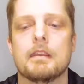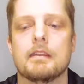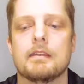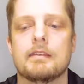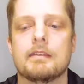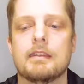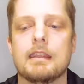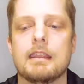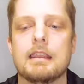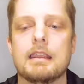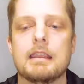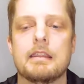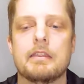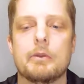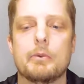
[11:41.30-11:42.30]

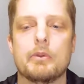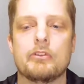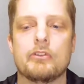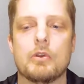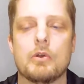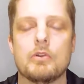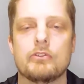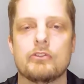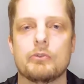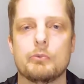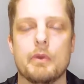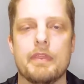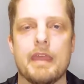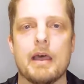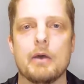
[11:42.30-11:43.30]
see the results
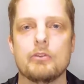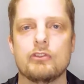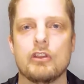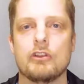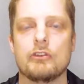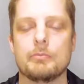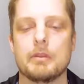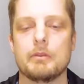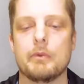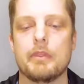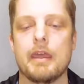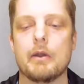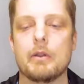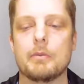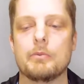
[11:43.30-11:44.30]
without judgment,
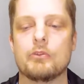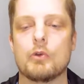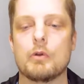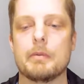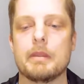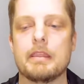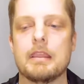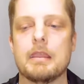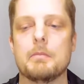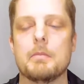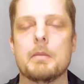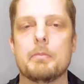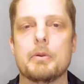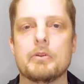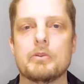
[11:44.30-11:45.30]
without absorbing them
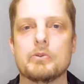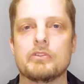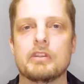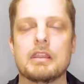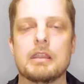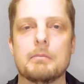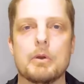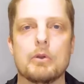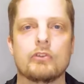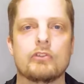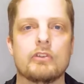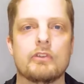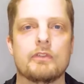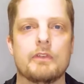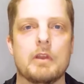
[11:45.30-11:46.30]
and producing
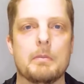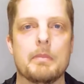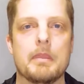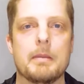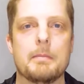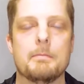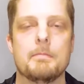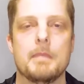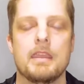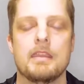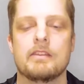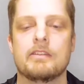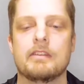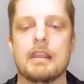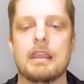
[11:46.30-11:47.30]
emotions from them,
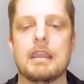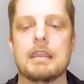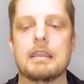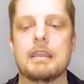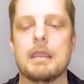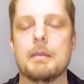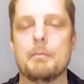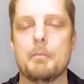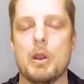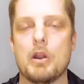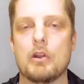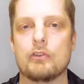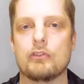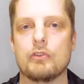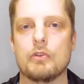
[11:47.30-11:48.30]
staying
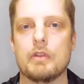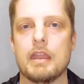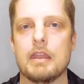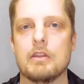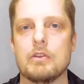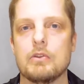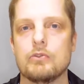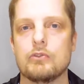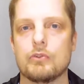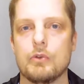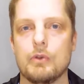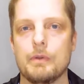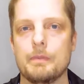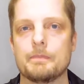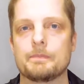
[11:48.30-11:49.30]
impartial and
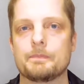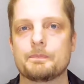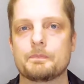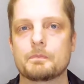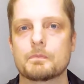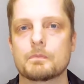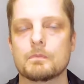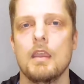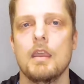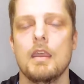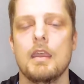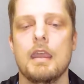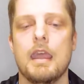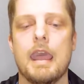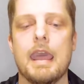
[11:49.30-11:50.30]
neutral.
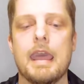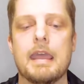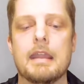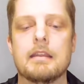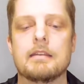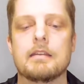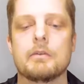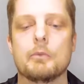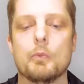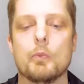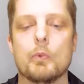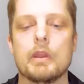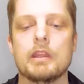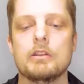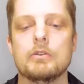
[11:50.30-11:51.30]
And
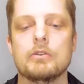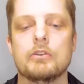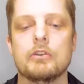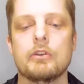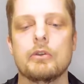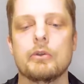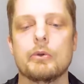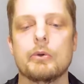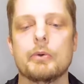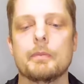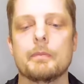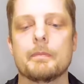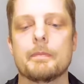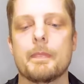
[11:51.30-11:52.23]
when you do